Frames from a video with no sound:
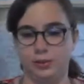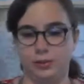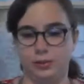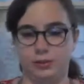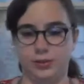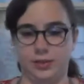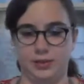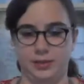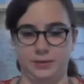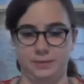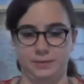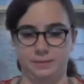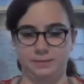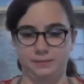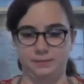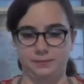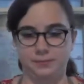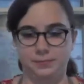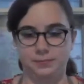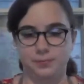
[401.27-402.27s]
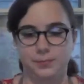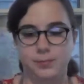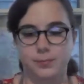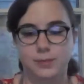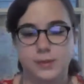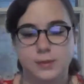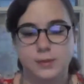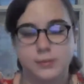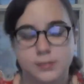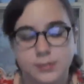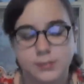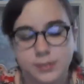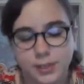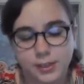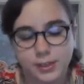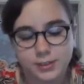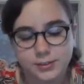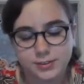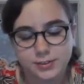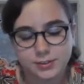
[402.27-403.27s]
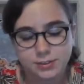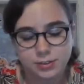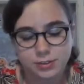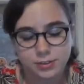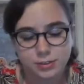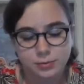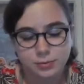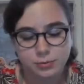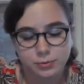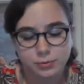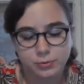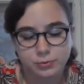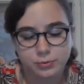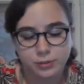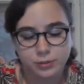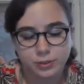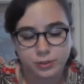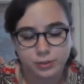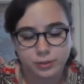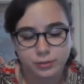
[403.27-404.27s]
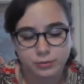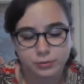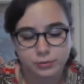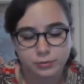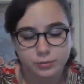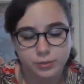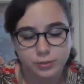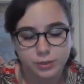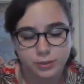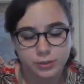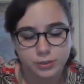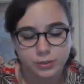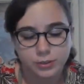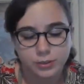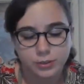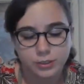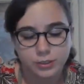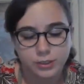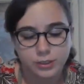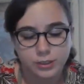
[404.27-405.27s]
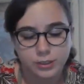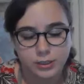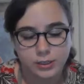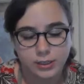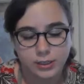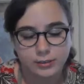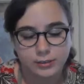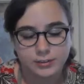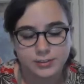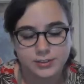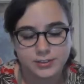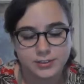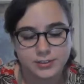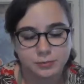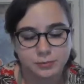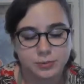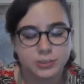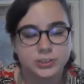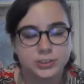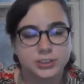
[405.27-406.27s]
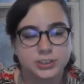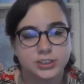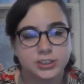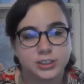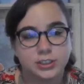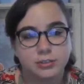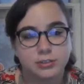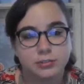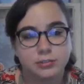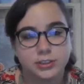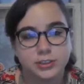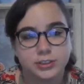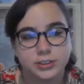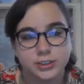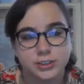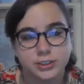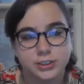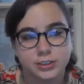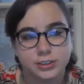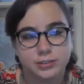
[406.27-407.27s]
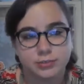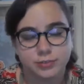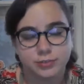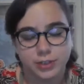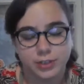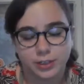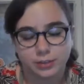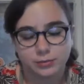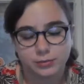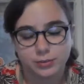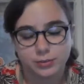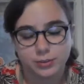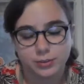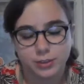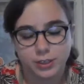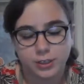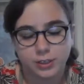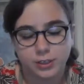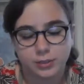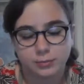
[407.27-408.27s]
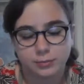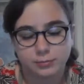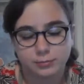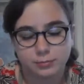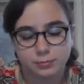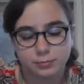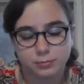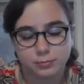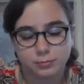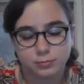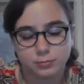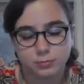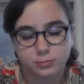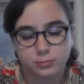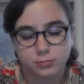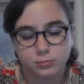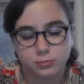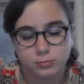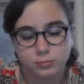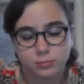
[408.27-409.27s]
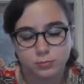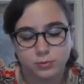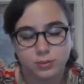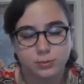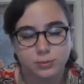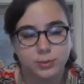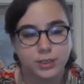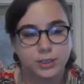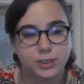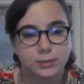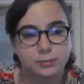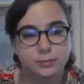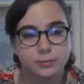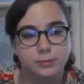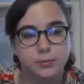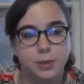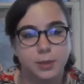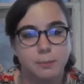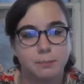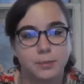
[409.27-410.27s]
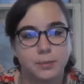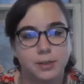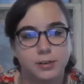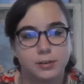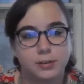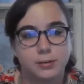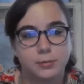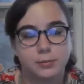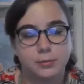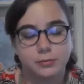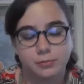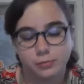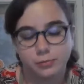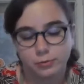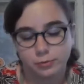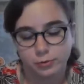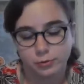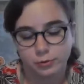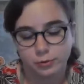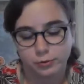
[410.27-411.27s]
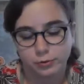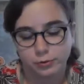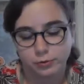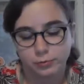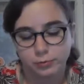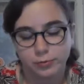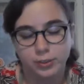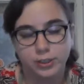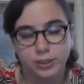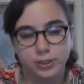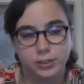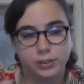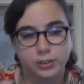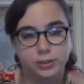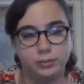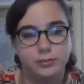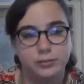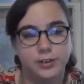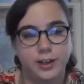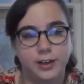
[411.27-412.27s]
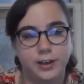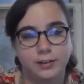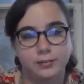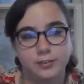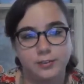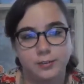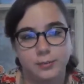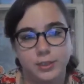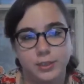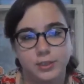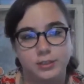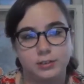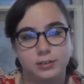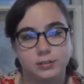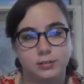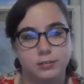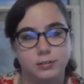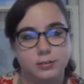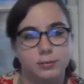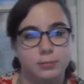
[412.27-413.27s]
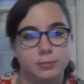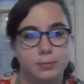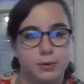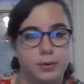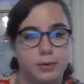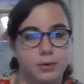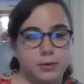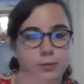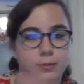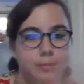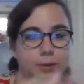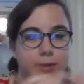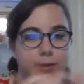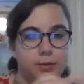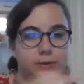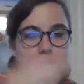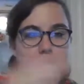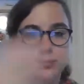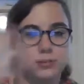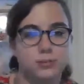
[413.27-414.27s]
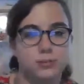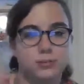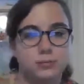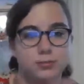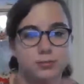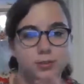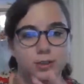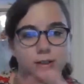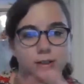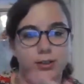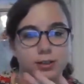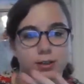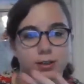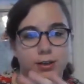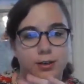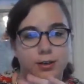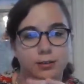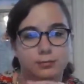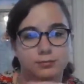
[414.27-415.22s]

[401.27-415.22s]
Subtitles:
Okay. Next, we're going to go. We're just increasing each round to make it bigger before we go down to make the ball part. Yeah.